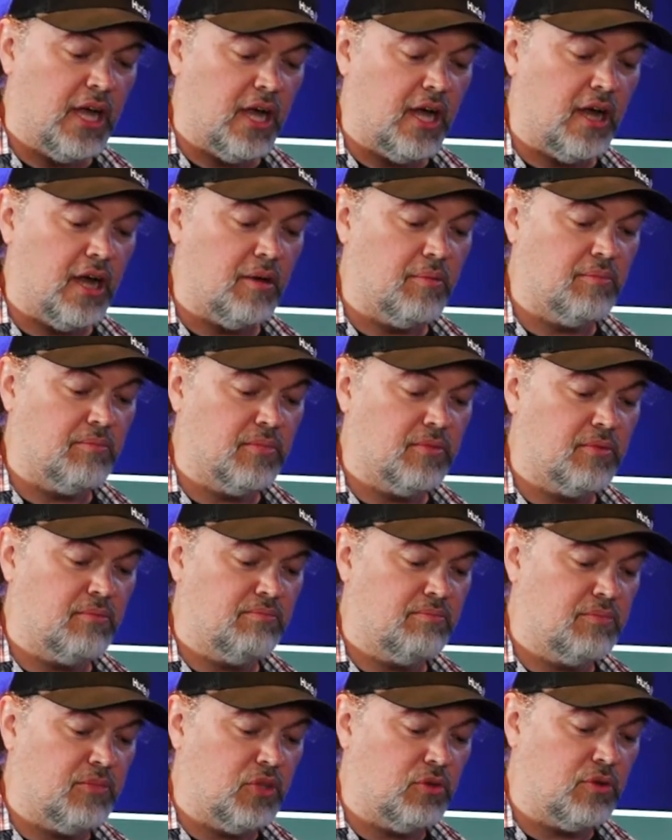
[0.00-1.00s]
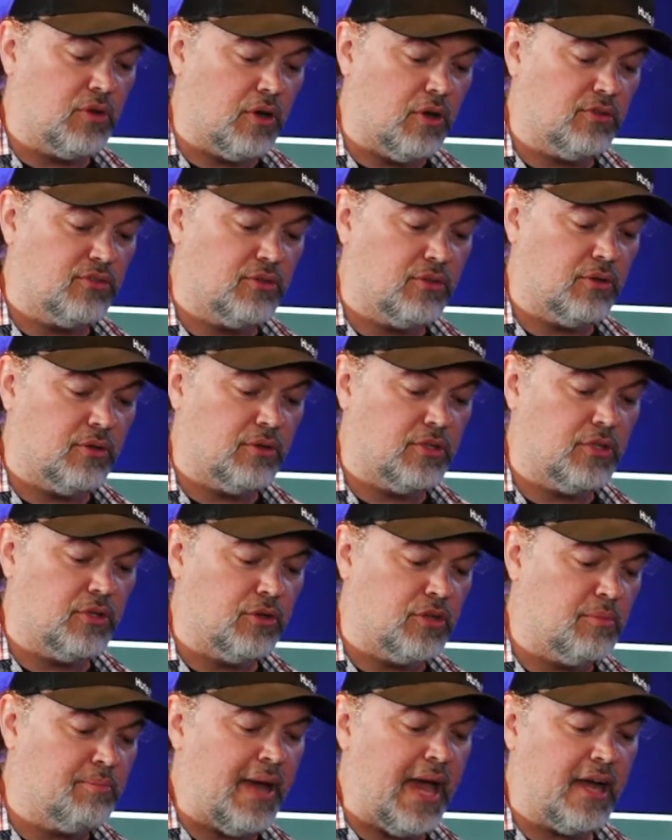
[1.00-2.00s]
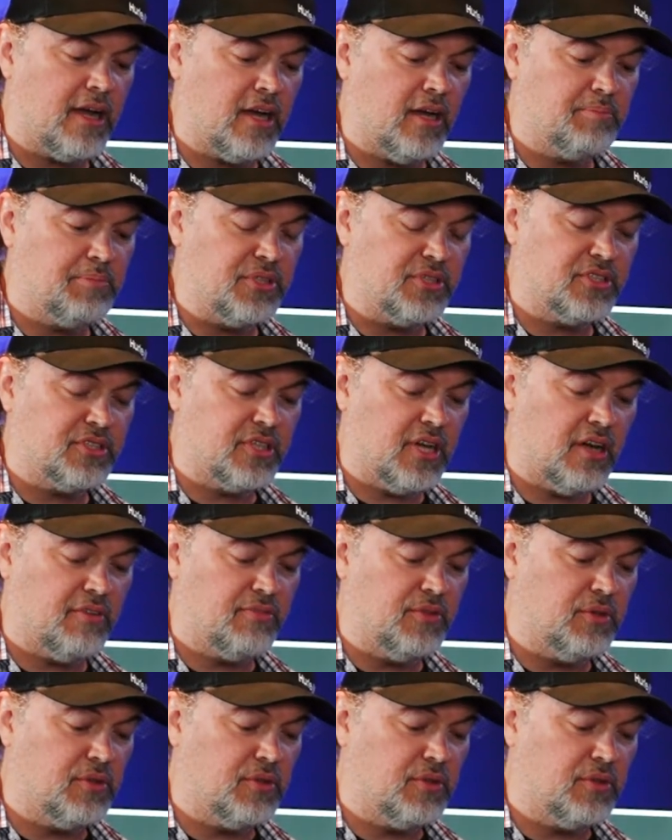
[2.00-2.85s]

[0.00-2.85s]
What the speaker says: You can also, you back up your stuff.